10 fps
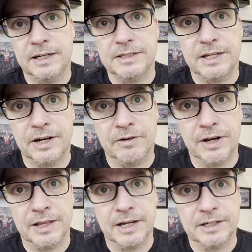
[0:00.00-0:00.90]
is the
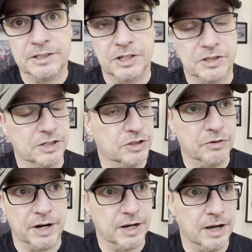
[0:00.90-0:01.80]
area that is just a
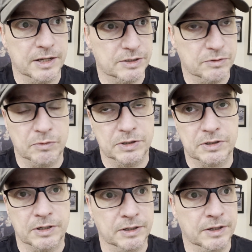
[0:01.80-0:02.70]
straight cut. So we're just going to